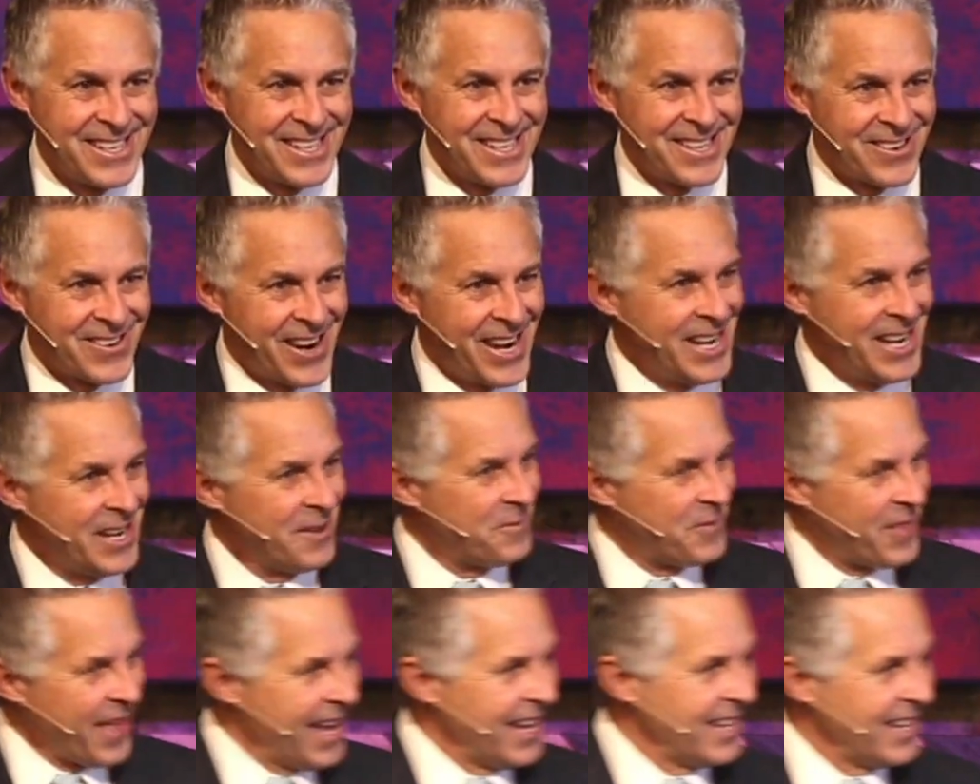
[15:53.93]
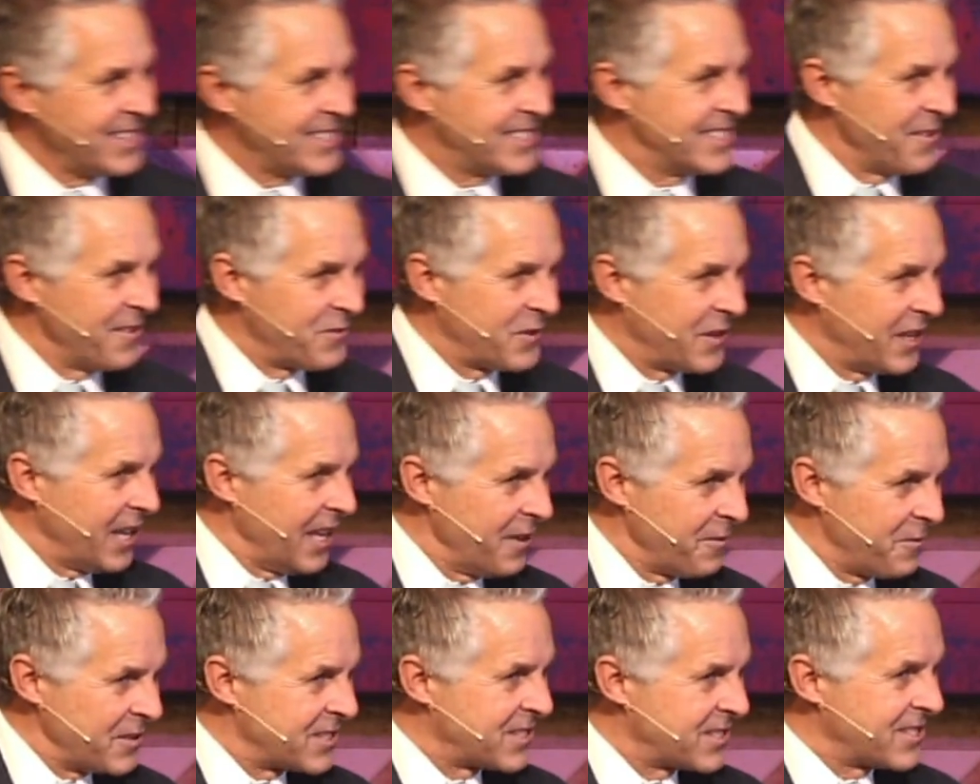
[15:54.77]
right? If
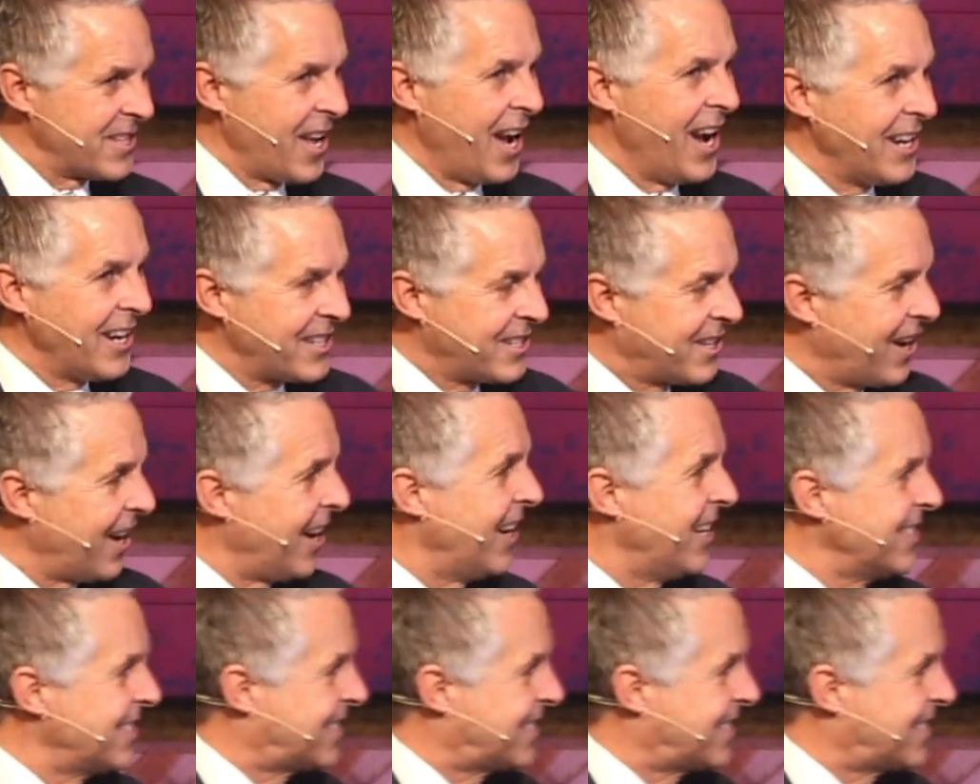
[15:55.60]
it's not God